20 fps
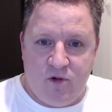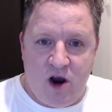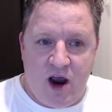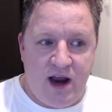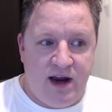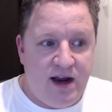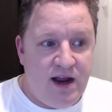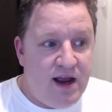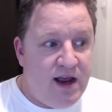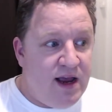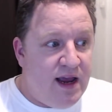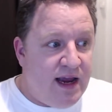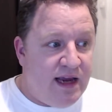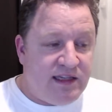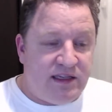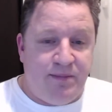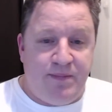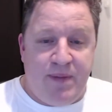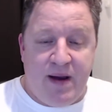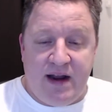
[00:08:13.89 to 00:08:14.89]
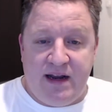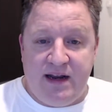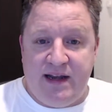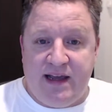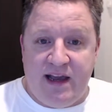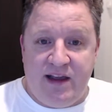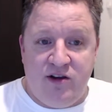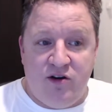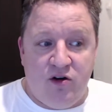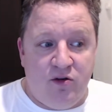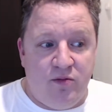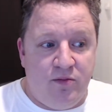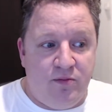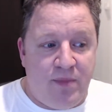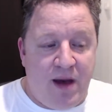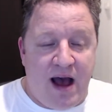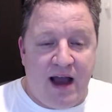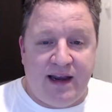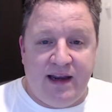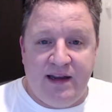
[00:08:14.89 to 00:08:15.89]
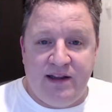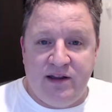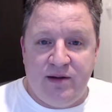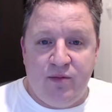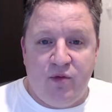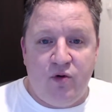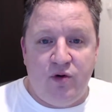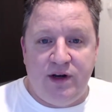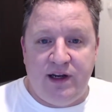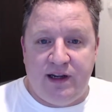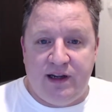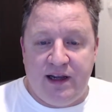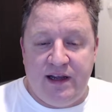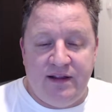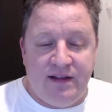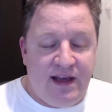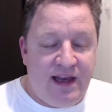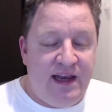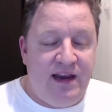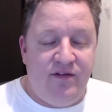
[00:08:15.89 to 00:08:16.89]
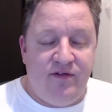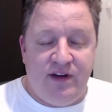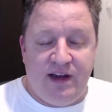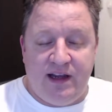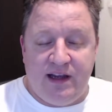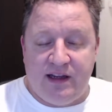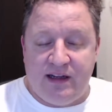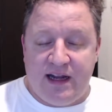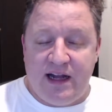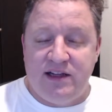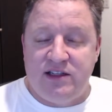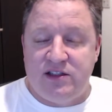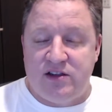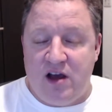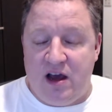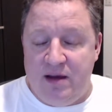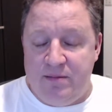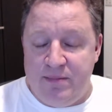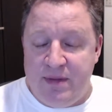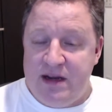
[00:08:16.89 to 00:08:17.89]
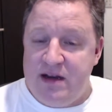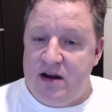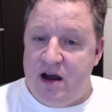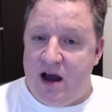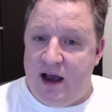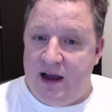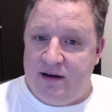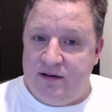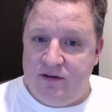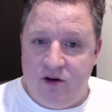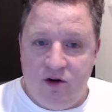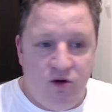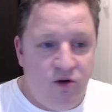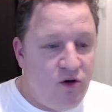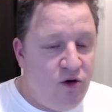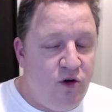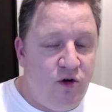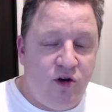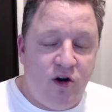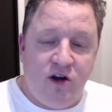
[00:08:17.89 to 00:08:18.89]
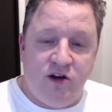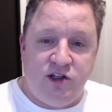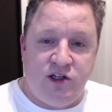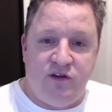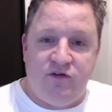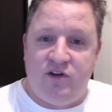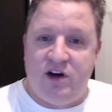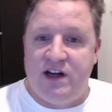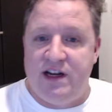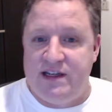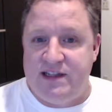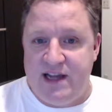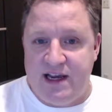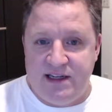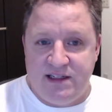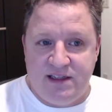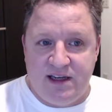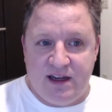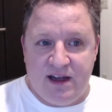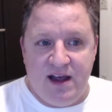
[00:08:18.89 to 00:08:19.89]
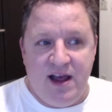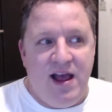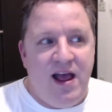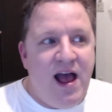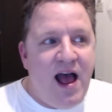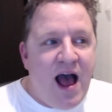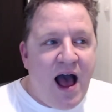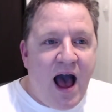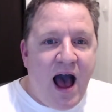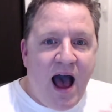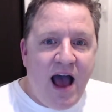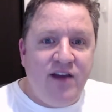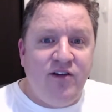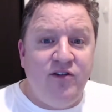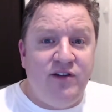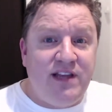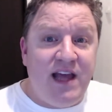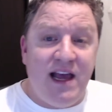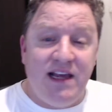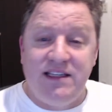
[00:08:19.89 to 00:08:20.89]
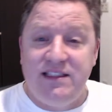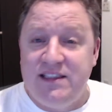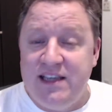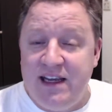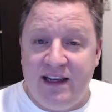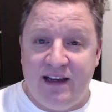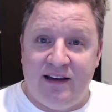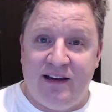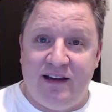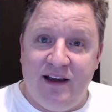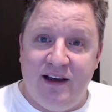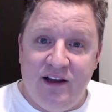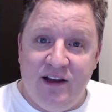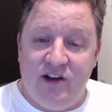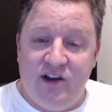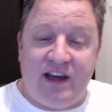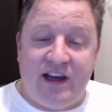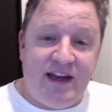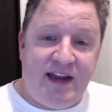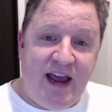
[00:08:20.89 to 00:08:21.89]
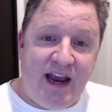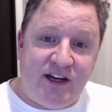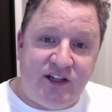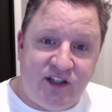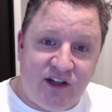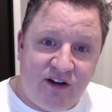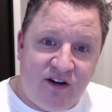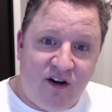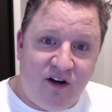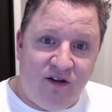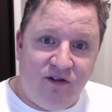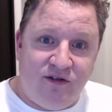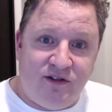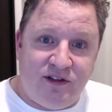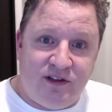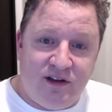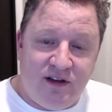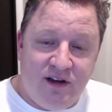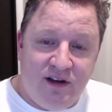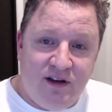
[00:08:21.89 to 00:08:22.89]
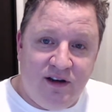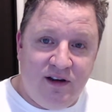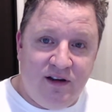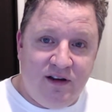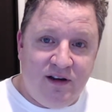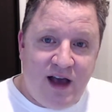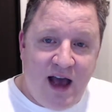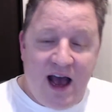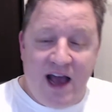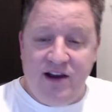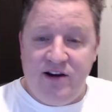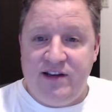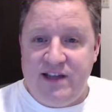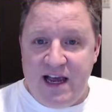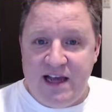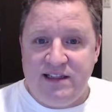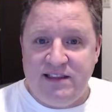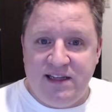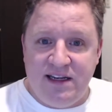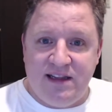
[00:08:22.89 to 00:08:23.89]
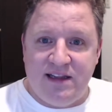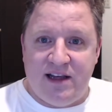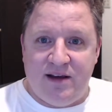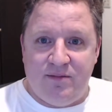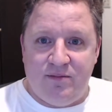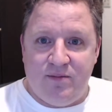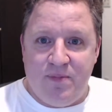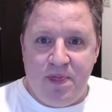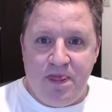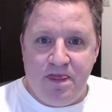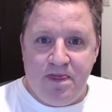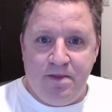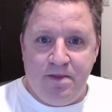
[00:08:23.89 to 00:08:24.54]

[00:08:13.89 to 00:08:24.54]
right? Is it better to get your market in the morning, in the evening, lunchtime, midnight? Who knows? You've got to test it. Are you testing your connection notes? Are you testing them?